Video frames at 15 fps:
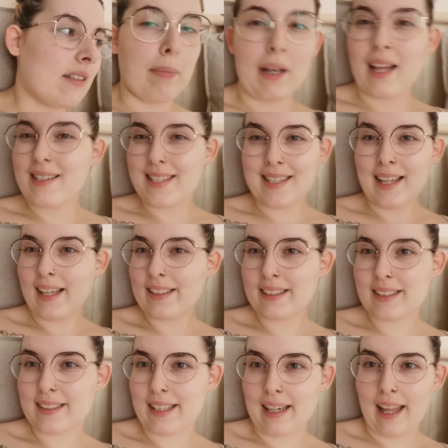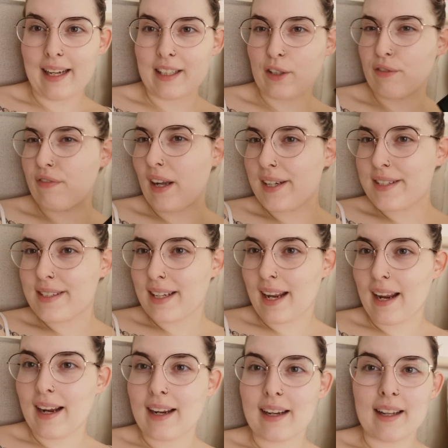bloodiness and like the
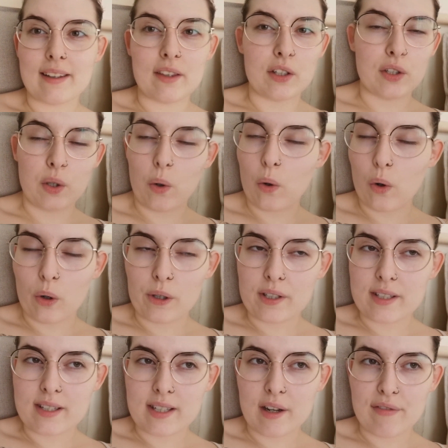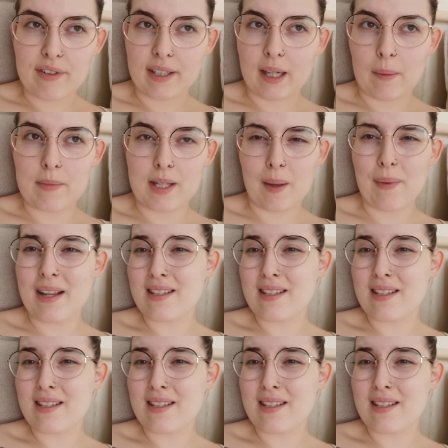fighting and the gore and stuff that comes up.